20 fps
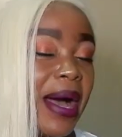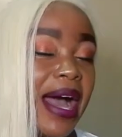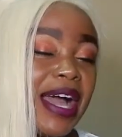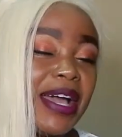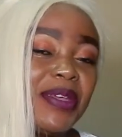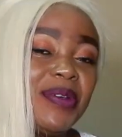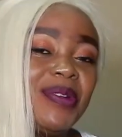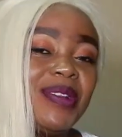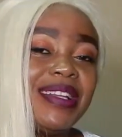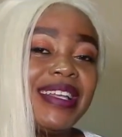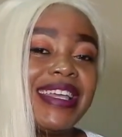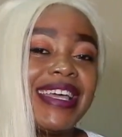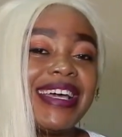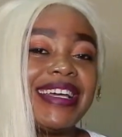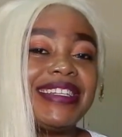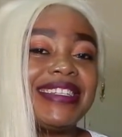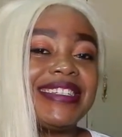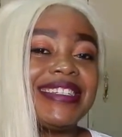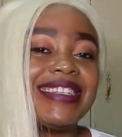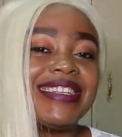bag, you'll
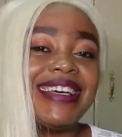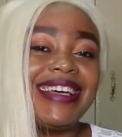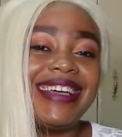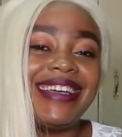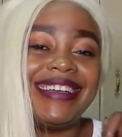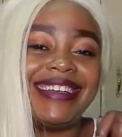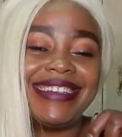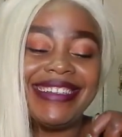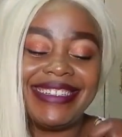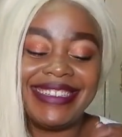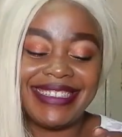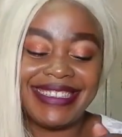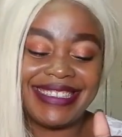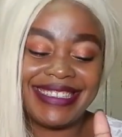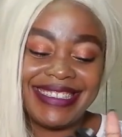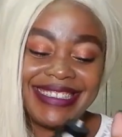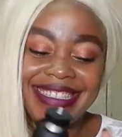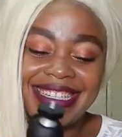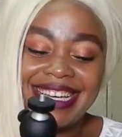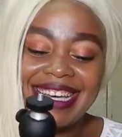get,
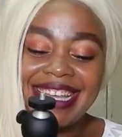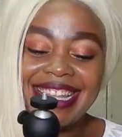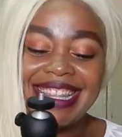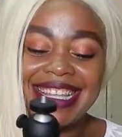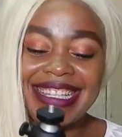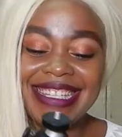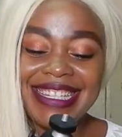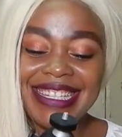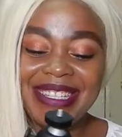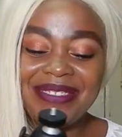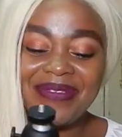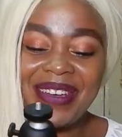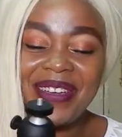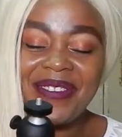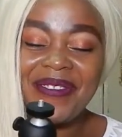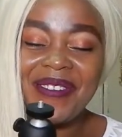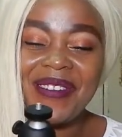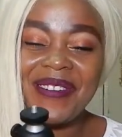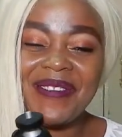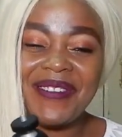this is
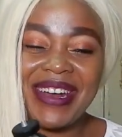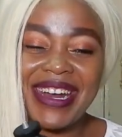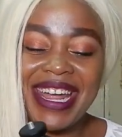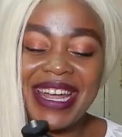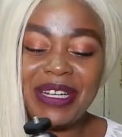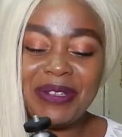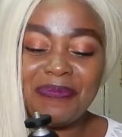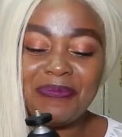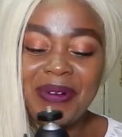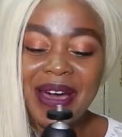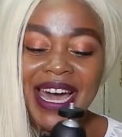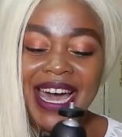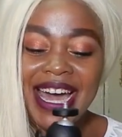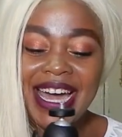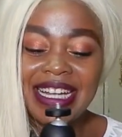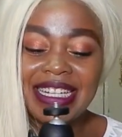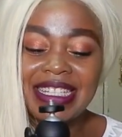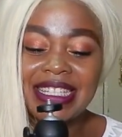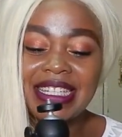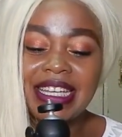my favorite
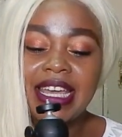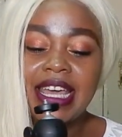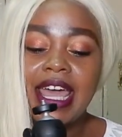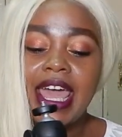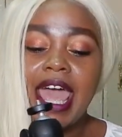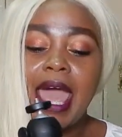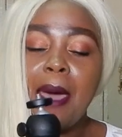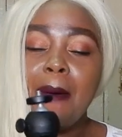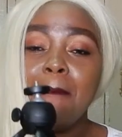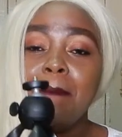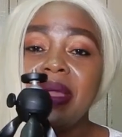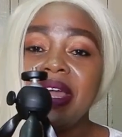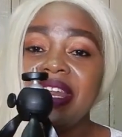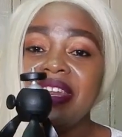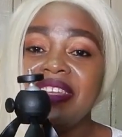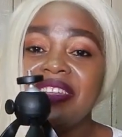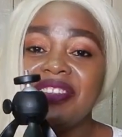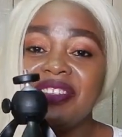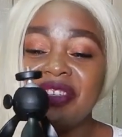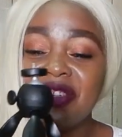part, a
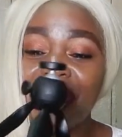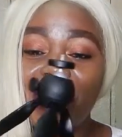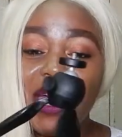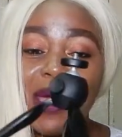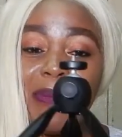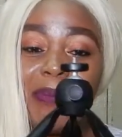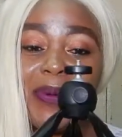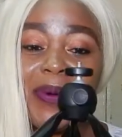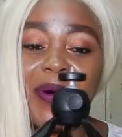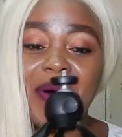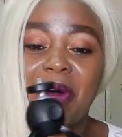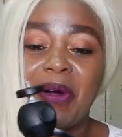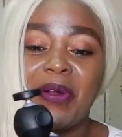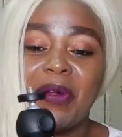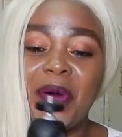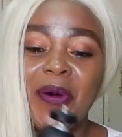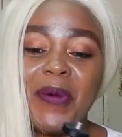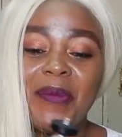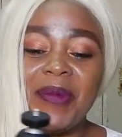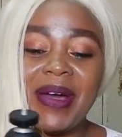mini
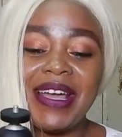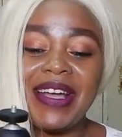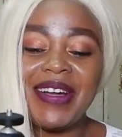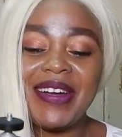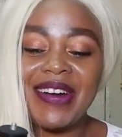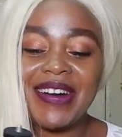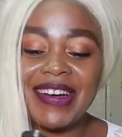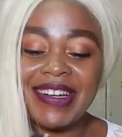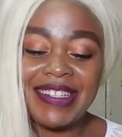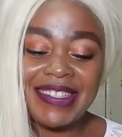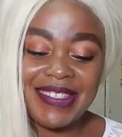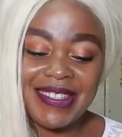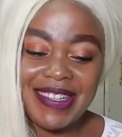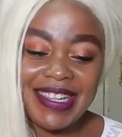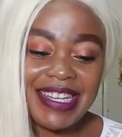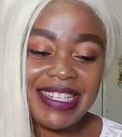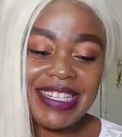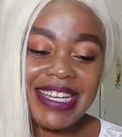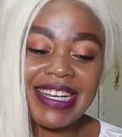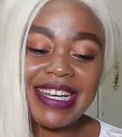tripod. Oh my God,
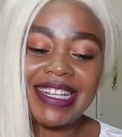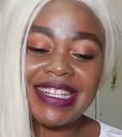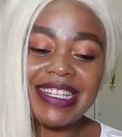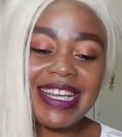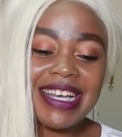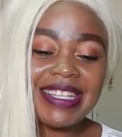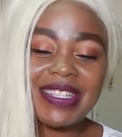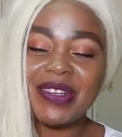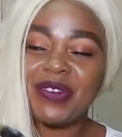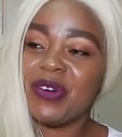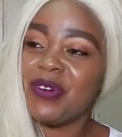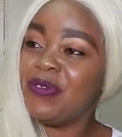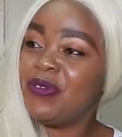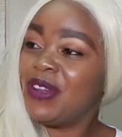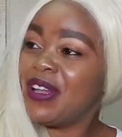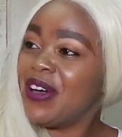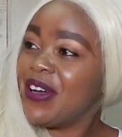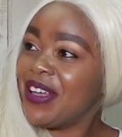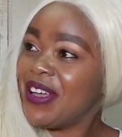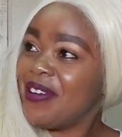so that I can just go
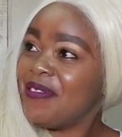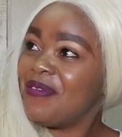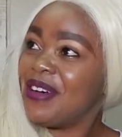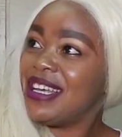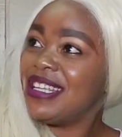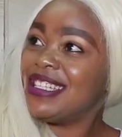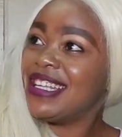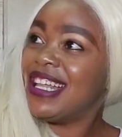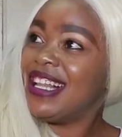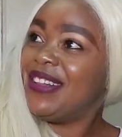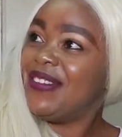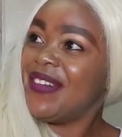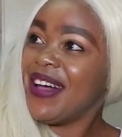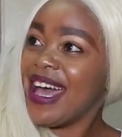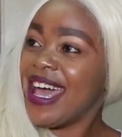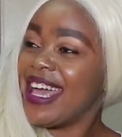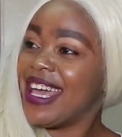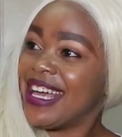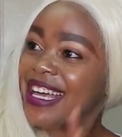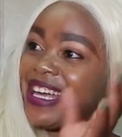vlogging
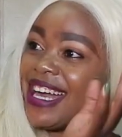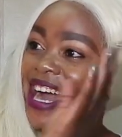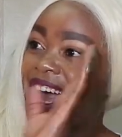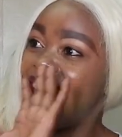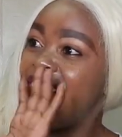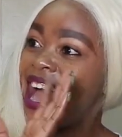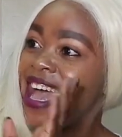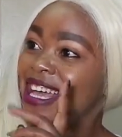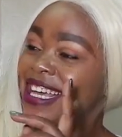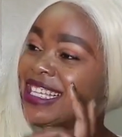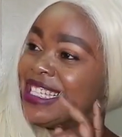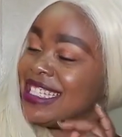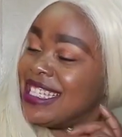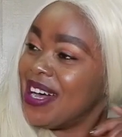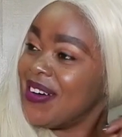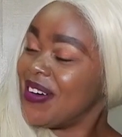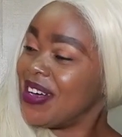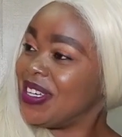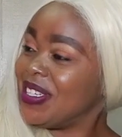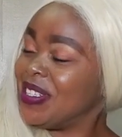myself. Hey
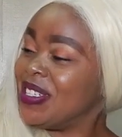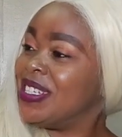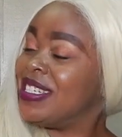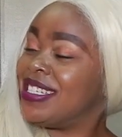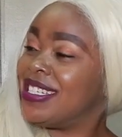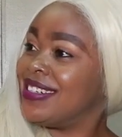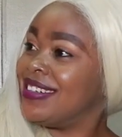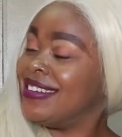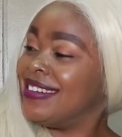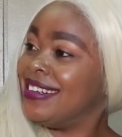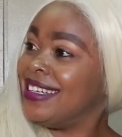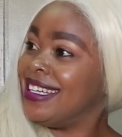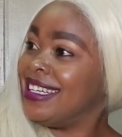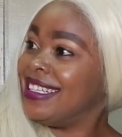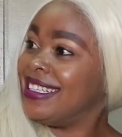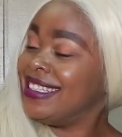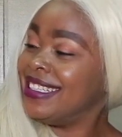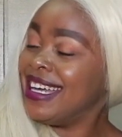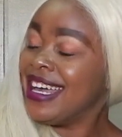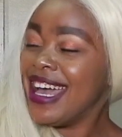guys, how are you
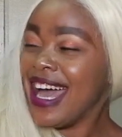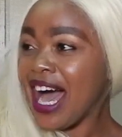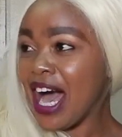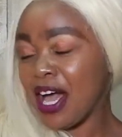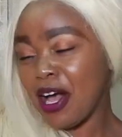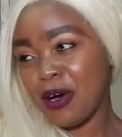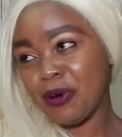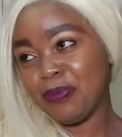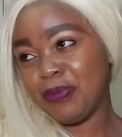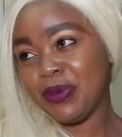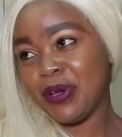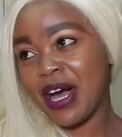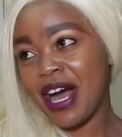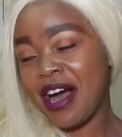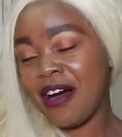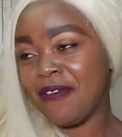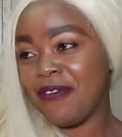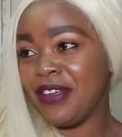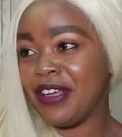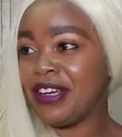doing? I hope you're
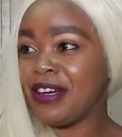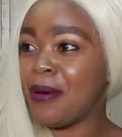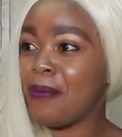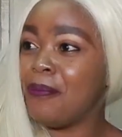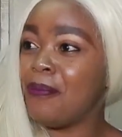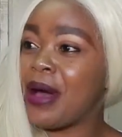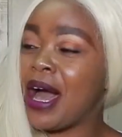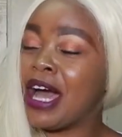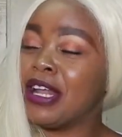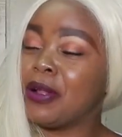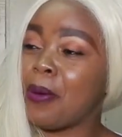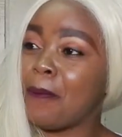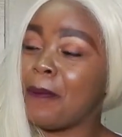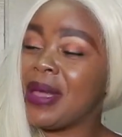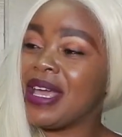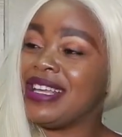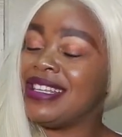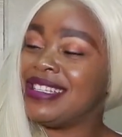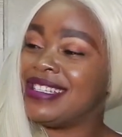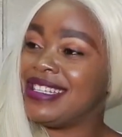having an
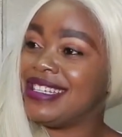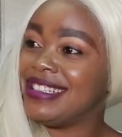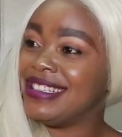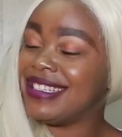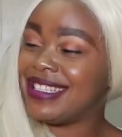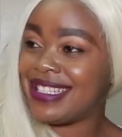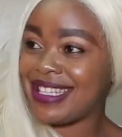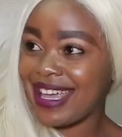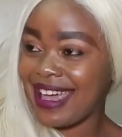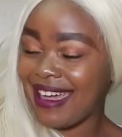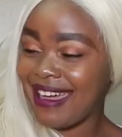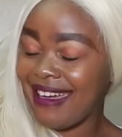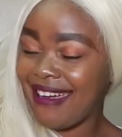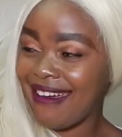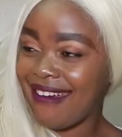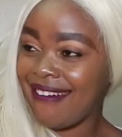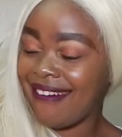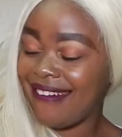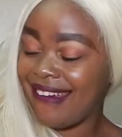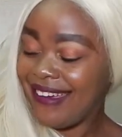amazing
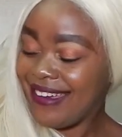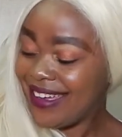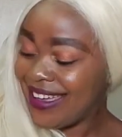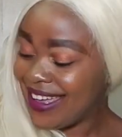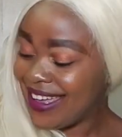day.